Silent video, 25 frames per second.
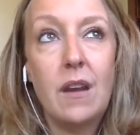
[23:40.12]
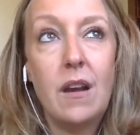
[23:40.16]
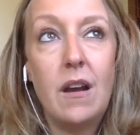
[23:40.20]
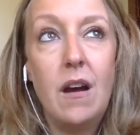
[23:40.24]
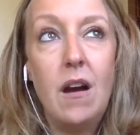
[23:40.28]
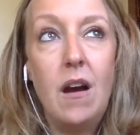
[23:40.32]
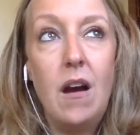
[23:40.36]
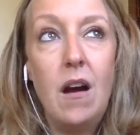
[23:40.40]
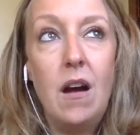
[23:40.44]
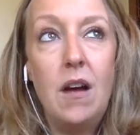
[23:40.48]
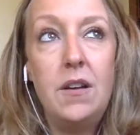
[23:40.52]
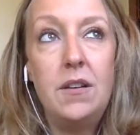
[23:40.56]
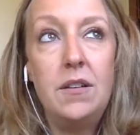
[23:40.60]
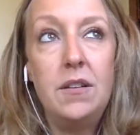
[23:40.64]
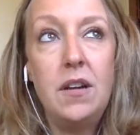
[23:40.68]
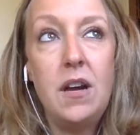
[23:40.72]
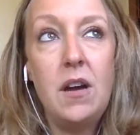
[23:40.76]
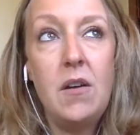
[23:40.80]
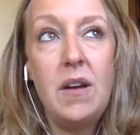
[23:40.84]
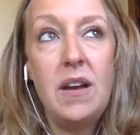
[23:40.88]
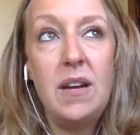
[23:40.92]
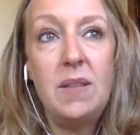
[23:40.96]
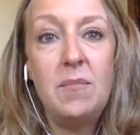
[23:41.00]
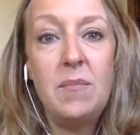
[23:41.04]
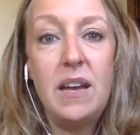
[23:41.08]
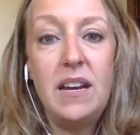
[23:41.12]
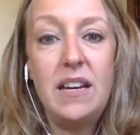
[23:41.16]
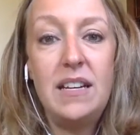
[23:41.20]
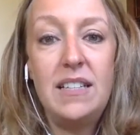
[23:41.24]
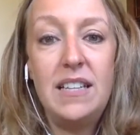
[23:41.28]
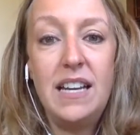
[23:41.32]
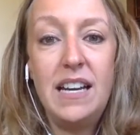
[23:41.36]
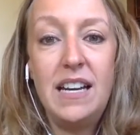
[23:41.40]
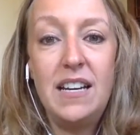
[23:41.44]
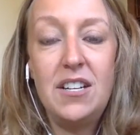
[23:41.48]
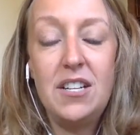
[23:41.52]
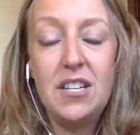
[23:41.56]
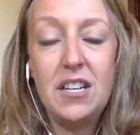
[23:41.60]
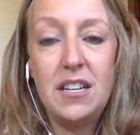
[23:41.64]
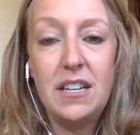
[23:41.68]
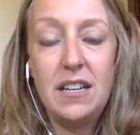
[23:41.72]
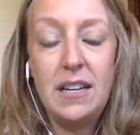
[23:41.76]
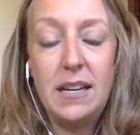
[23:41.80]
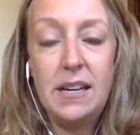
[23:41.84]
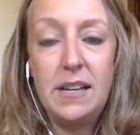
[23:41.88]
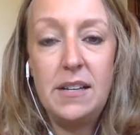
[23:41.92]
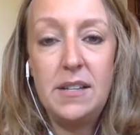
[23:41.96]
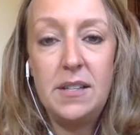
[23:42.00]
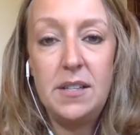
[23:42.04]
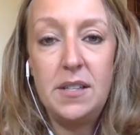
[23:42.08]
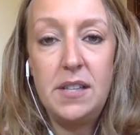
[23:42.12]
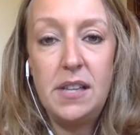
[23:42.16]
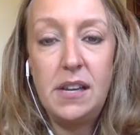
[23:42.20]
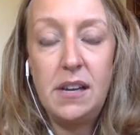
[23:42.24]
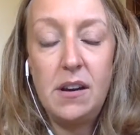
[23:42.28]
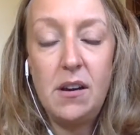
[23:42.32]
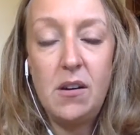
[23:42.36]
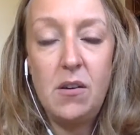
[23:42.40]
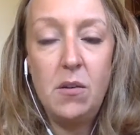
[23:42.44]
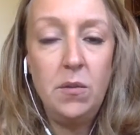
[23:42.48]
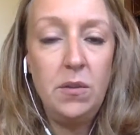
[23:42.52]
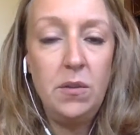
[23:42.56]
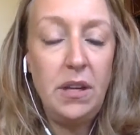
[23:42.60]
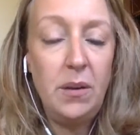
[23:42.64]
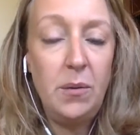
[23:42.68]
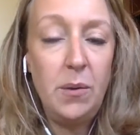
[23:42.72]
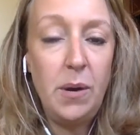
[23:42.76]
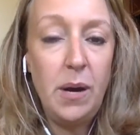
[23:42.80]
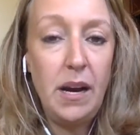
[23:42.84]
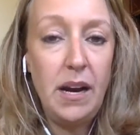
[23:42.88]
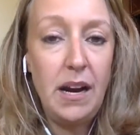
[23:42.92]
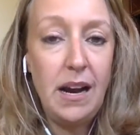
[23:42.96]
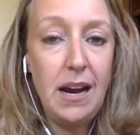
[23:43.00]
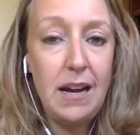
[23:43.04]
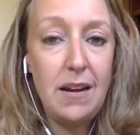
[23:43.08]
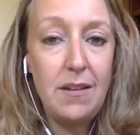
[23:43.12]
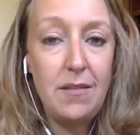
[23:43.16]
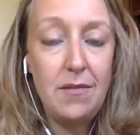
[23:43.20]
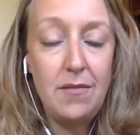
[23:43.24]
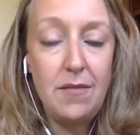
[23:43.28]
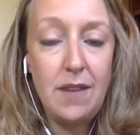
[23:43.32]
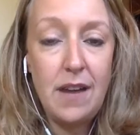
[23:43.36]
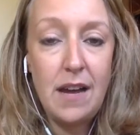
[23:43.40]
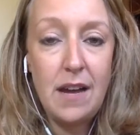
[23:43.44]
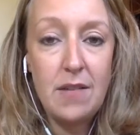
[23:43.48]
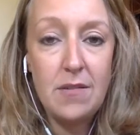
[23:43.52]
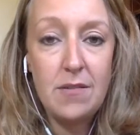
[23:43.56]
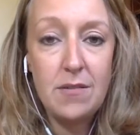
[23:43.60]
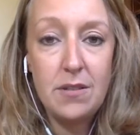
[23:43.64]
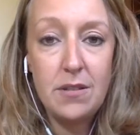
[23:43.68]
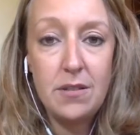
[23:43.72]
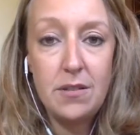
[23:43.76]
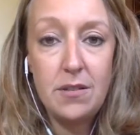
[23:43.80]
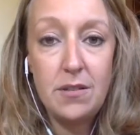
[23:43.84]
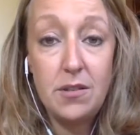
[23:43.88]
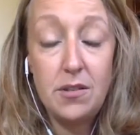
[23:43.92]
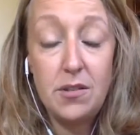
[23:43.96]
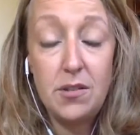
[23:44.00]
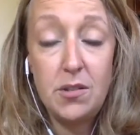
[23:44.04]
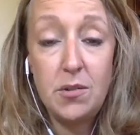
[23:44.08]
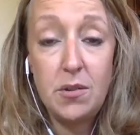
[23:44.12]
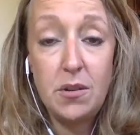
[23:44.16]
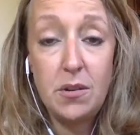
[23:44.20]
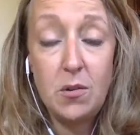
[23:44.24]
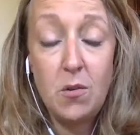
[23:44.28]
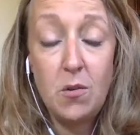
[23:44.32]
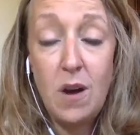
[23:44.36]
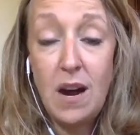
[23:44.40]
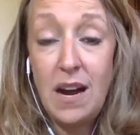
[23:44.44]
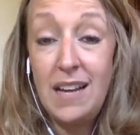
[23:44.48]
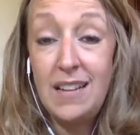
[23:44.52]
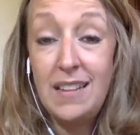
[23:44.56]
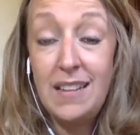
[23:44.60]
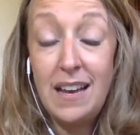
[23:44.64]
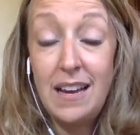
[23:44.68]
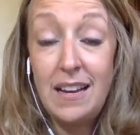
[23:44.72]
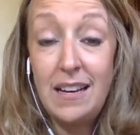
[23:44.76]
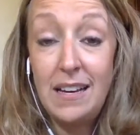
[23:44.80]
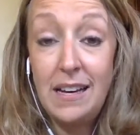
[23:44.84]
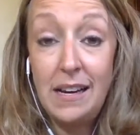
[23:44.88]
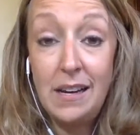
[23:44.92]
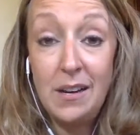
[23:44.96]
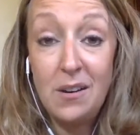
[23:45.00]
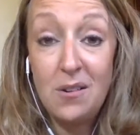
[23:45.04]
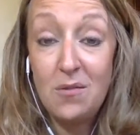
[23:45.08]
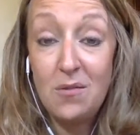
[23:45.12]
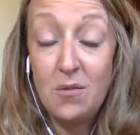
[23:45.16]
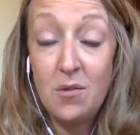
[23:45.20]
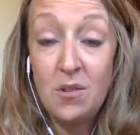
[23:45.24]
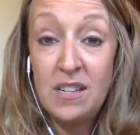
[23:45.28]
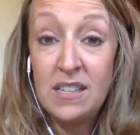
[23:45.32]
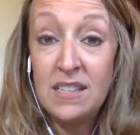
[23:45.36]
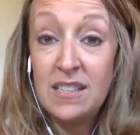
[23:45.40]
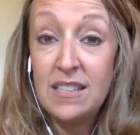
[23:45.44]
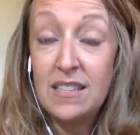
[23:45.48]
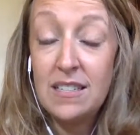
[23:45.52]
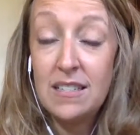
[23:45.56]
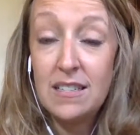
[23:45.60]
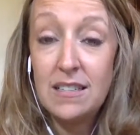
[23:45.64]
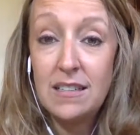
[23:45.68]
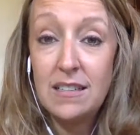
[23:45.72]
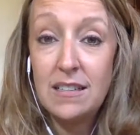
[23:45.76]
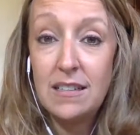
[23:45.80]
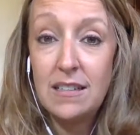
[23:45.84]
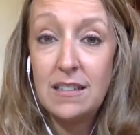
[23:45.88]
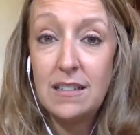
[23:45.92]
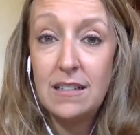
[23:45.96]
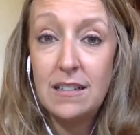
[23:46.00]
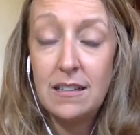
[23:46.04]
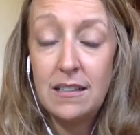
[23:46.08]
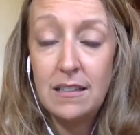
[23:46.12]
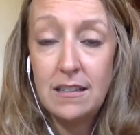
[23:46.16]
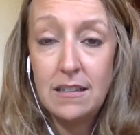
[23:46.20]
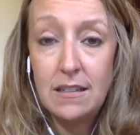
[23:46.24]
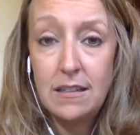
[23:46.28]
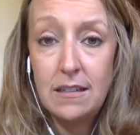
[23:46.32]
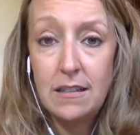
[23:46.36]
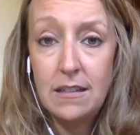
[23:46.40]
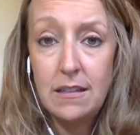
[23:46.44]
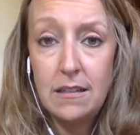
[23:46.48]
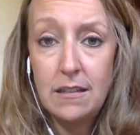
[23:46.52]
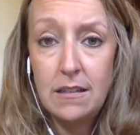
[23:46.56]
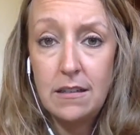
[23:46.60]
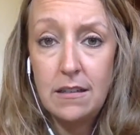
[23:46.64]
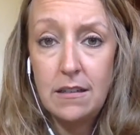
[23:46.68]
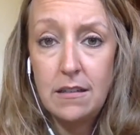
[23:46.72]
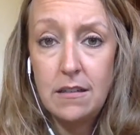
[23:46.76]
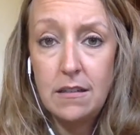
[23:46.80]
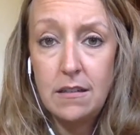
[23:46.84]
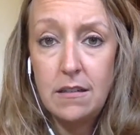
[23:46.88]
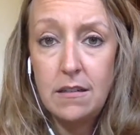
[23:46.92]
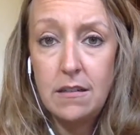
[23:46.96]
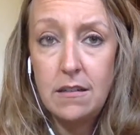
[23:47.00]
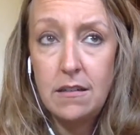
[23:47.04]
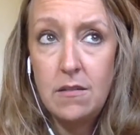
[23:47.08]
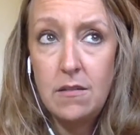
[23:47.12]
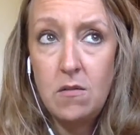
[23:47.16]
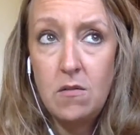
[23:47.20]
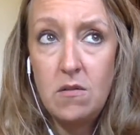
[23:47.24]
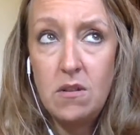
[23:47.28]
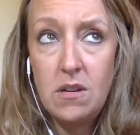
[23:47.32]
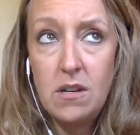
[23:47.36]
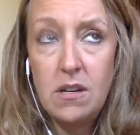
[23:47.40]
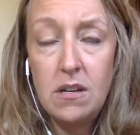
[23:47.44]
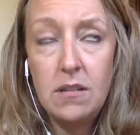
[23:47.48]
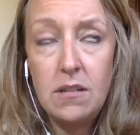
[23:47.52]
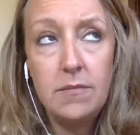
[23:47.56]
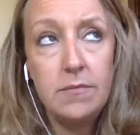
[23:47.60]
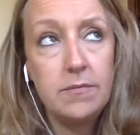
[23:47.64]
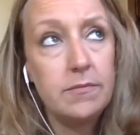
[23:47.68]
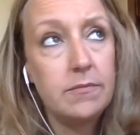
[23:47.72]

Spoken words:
ongoing meditation is the only way I have found to sort of quiet that ego voice or